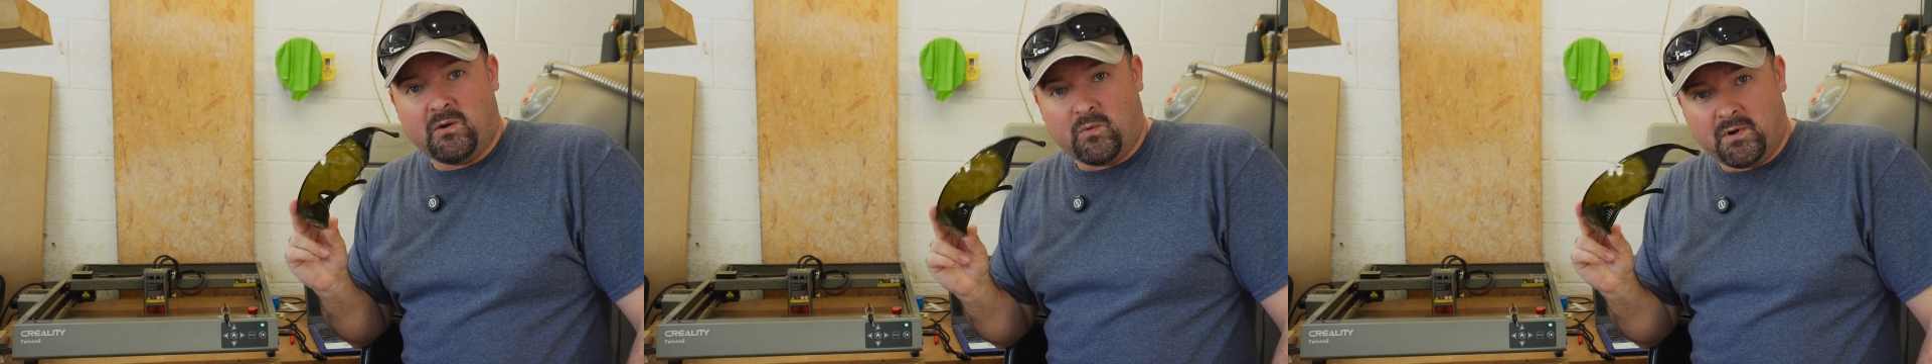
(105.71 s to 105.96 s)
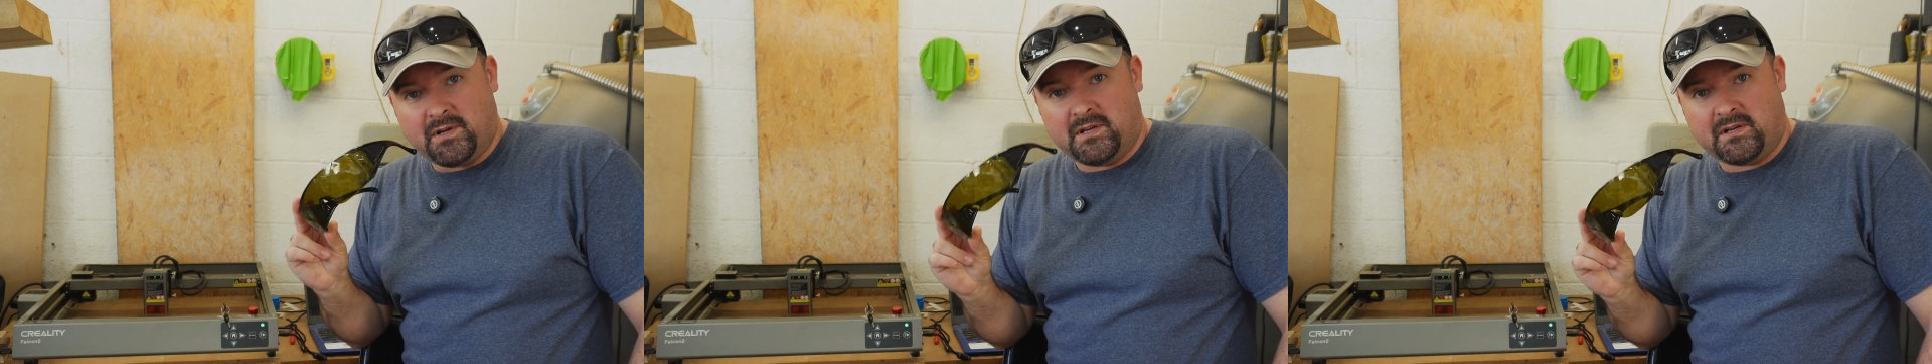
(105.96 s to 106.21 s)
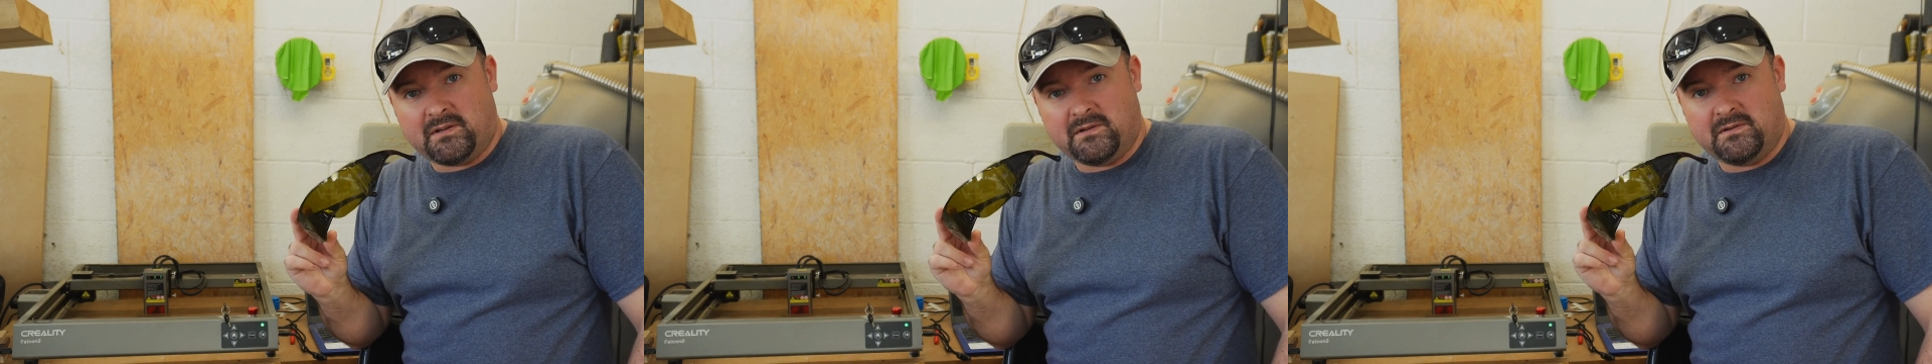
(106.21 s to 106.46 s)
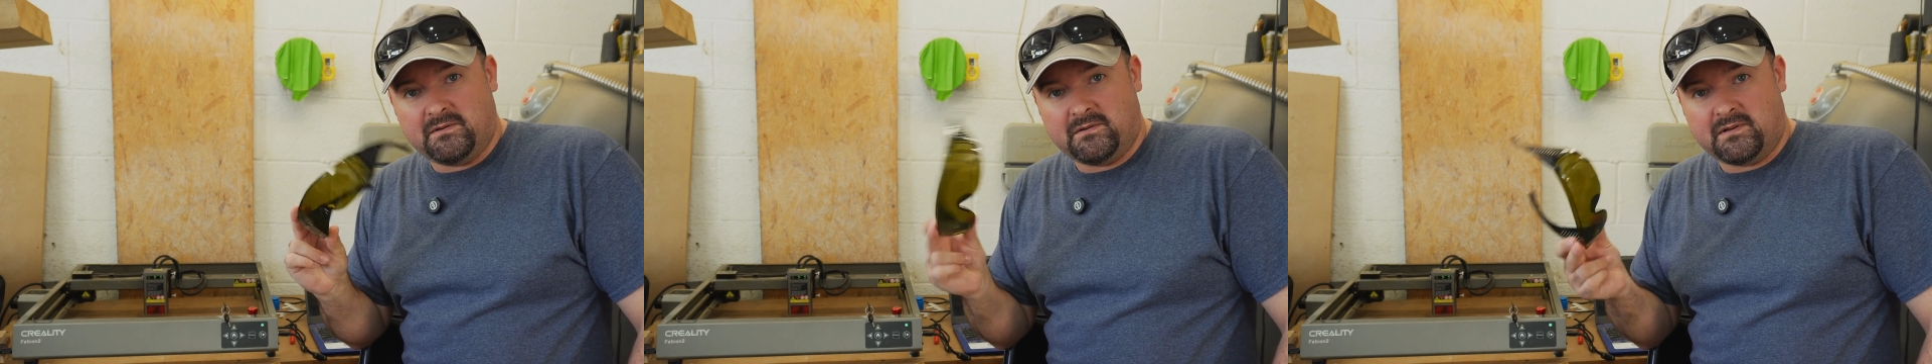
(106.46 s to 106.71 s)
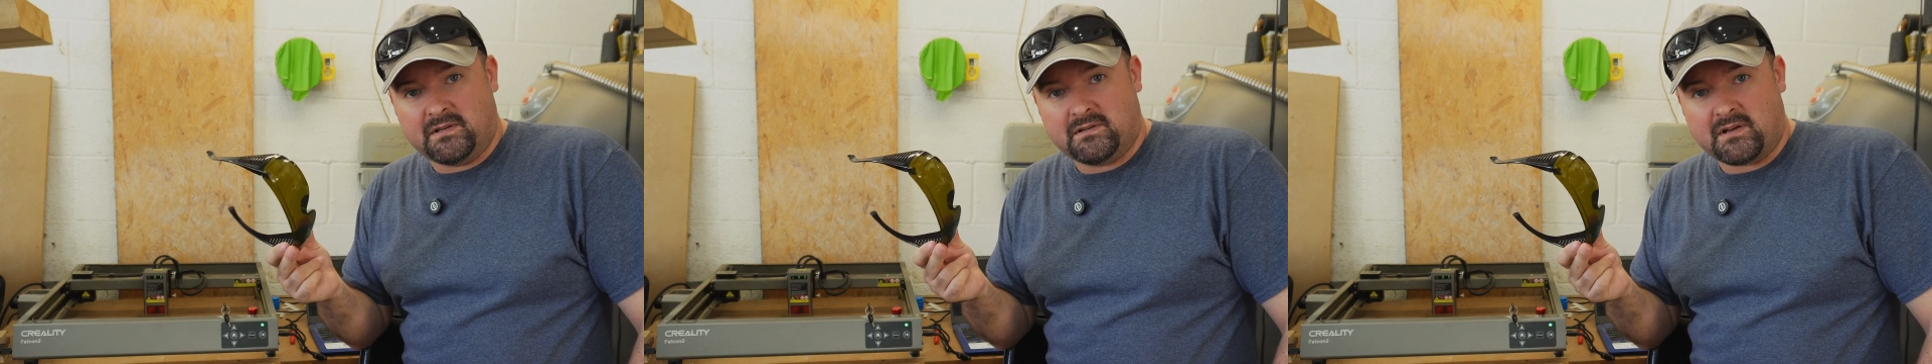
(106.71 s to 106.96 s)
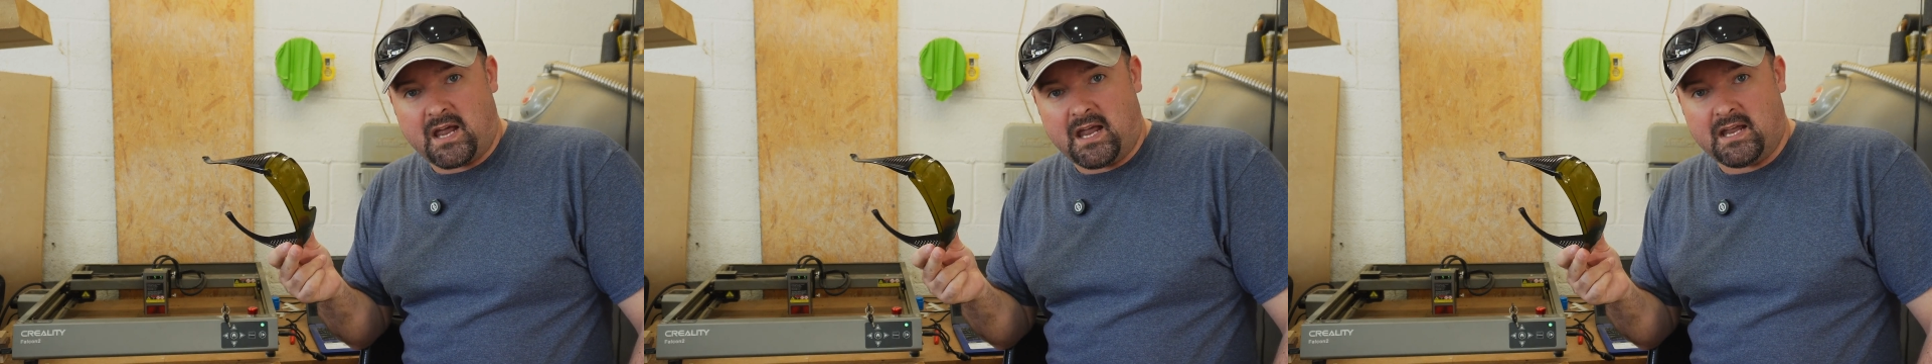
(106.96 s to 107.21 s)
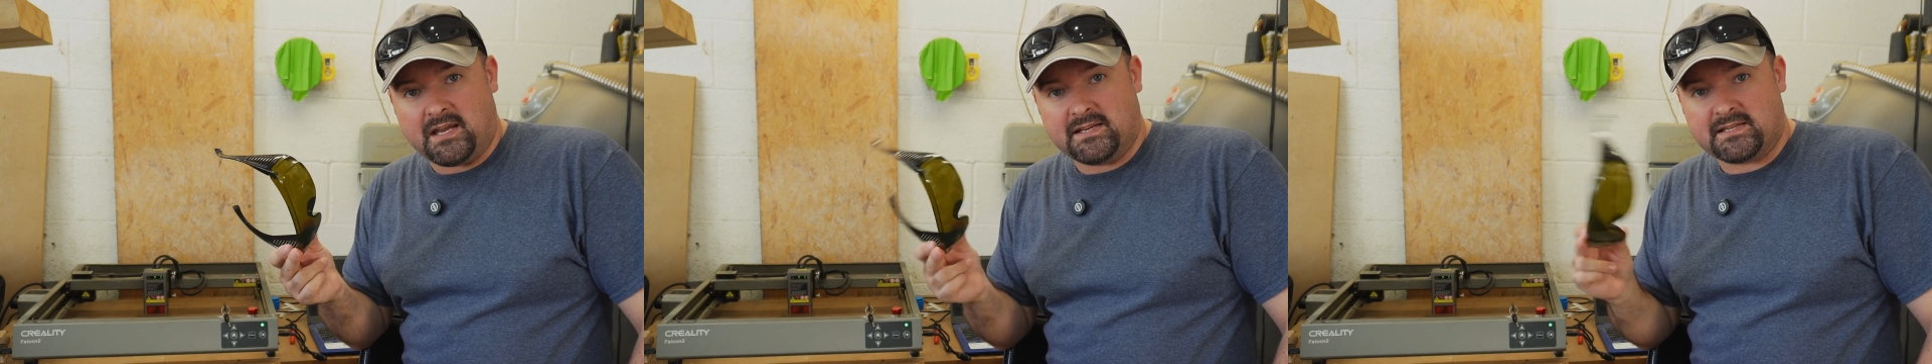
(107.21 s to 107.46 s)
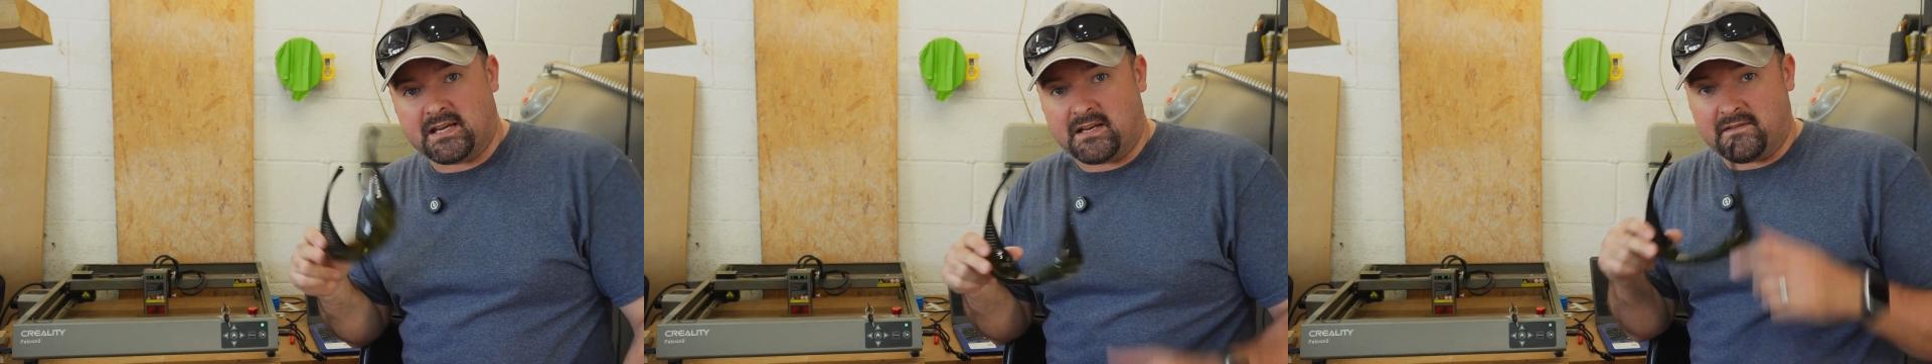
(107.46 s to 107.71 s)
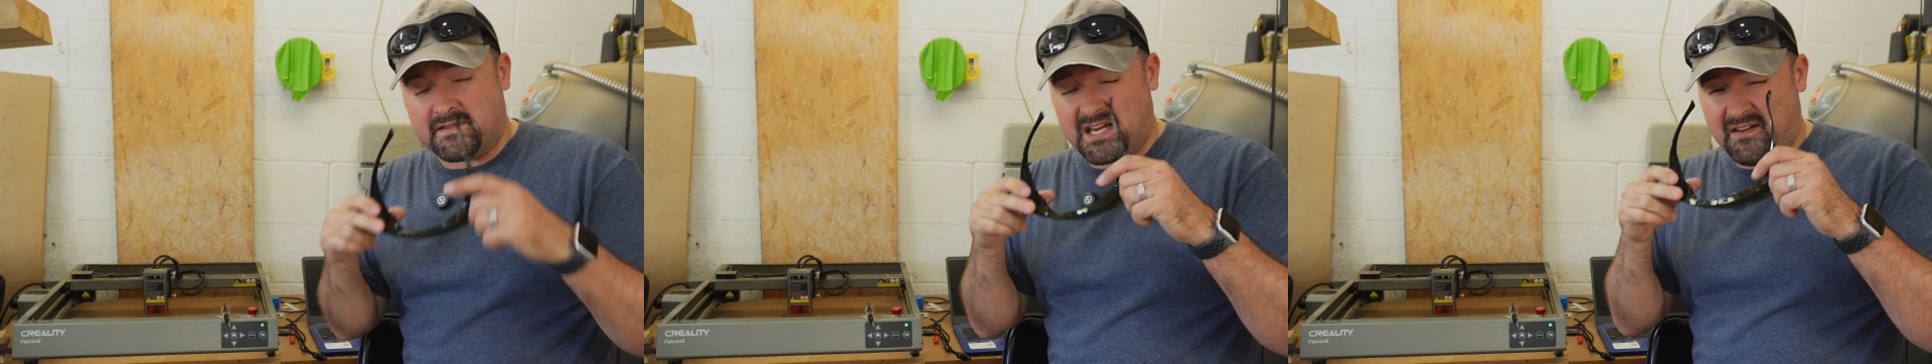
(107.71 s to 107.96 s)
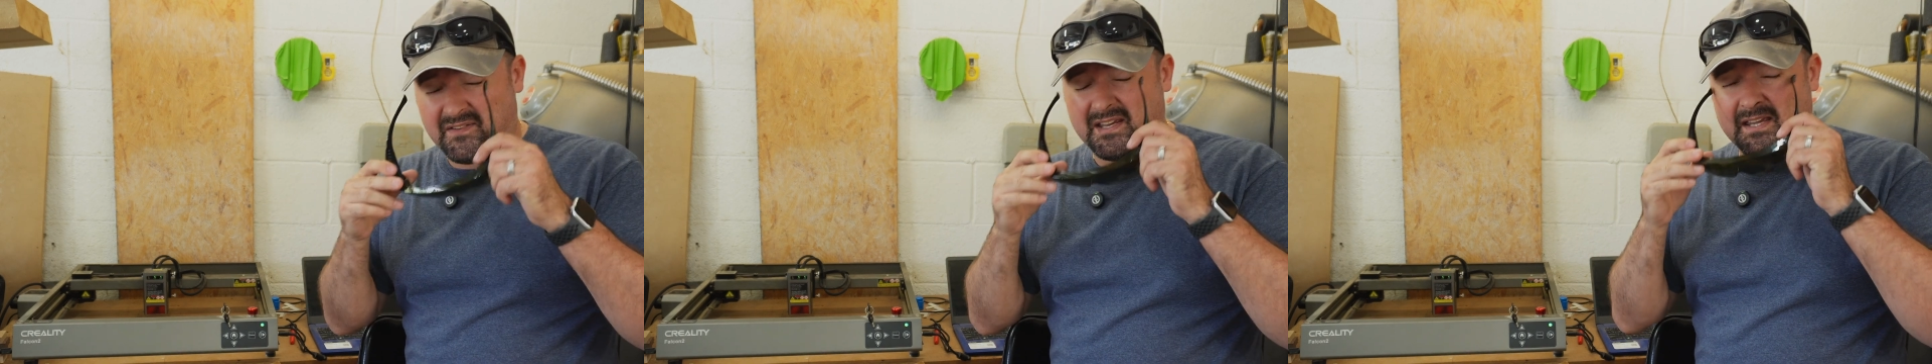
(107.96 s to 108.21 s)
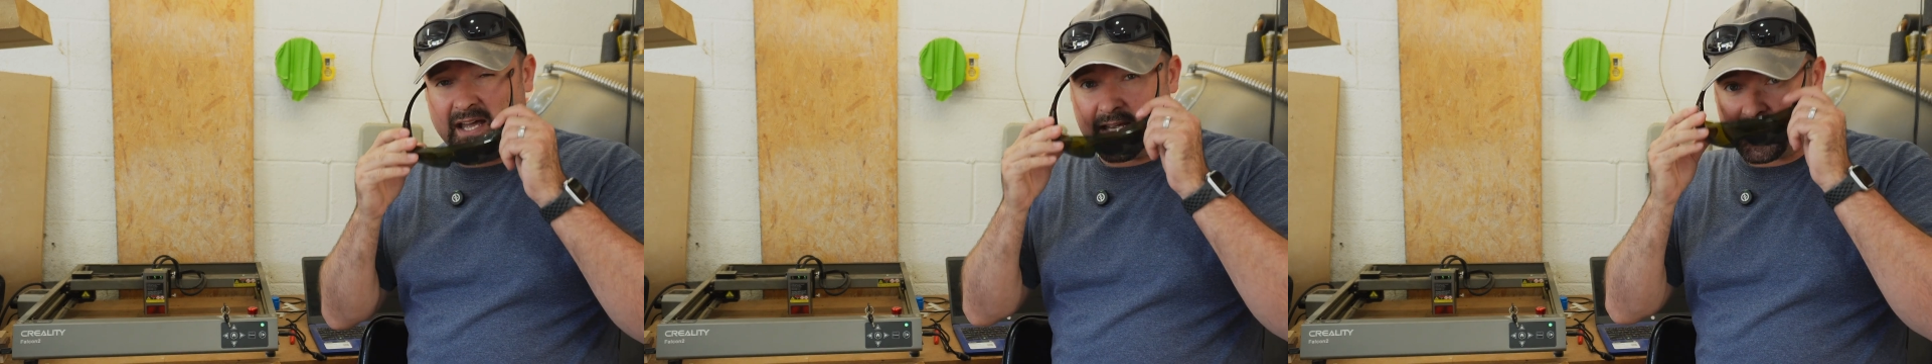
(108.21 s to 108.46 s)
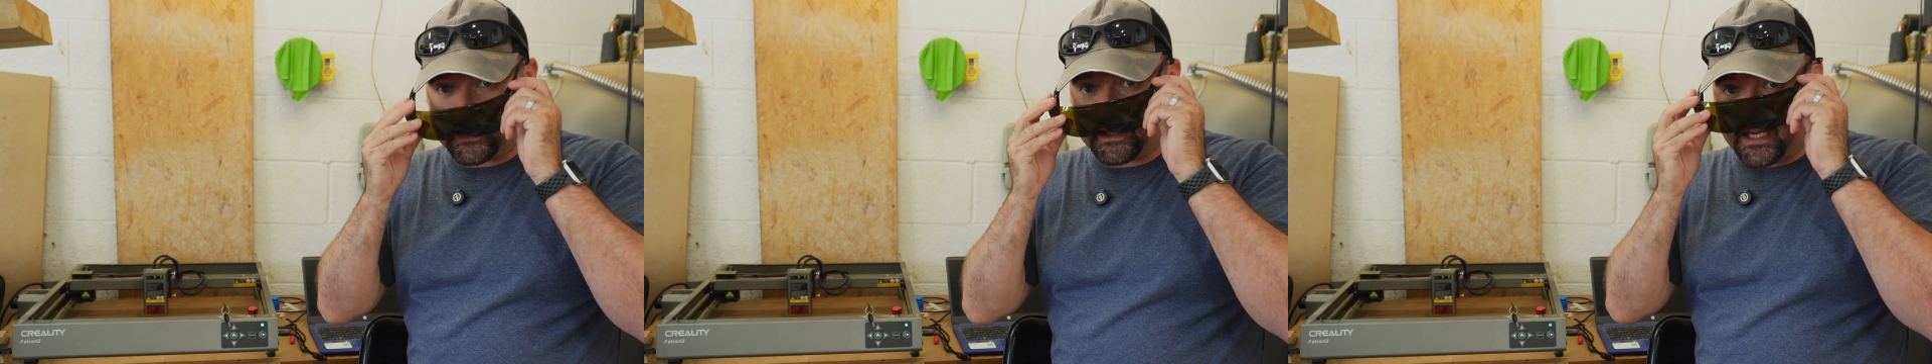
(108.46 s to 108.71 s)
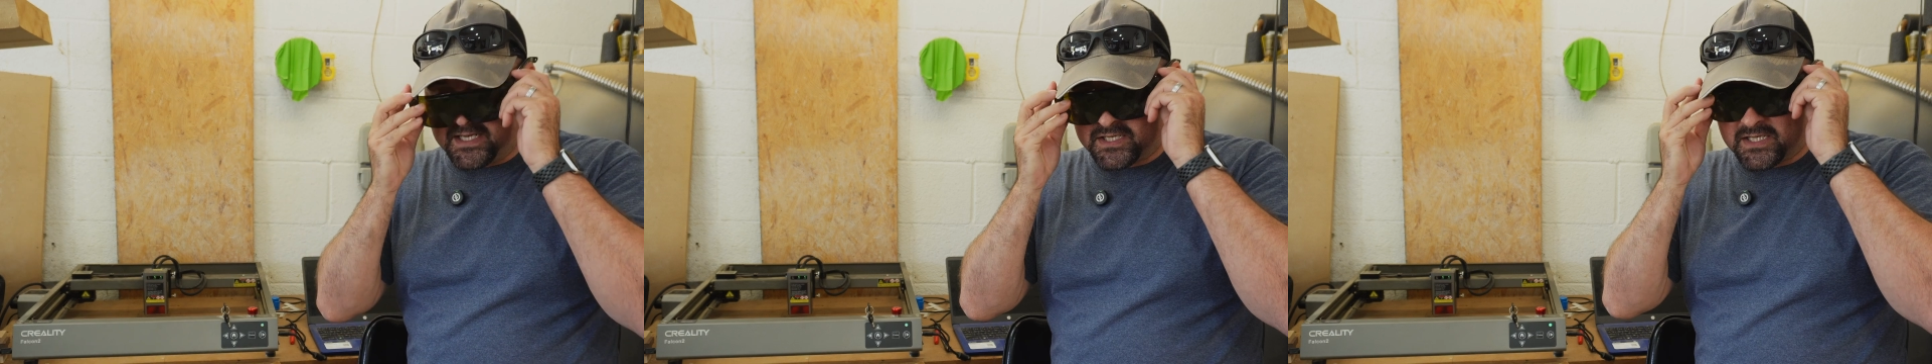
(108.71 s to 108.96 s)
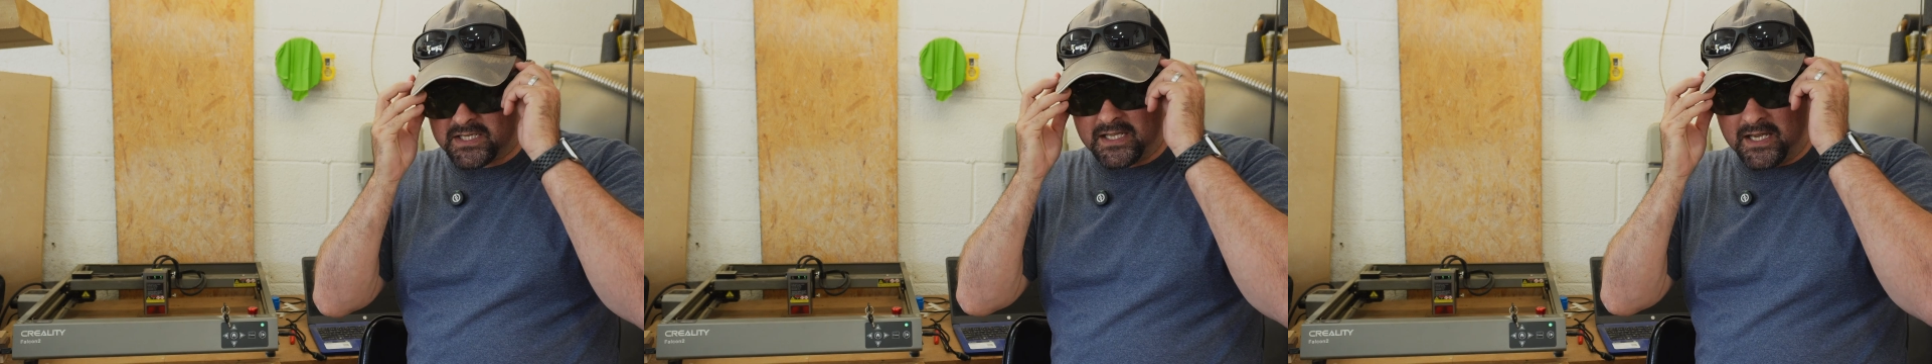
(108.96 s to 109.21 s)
will include a set of safety glasses. And just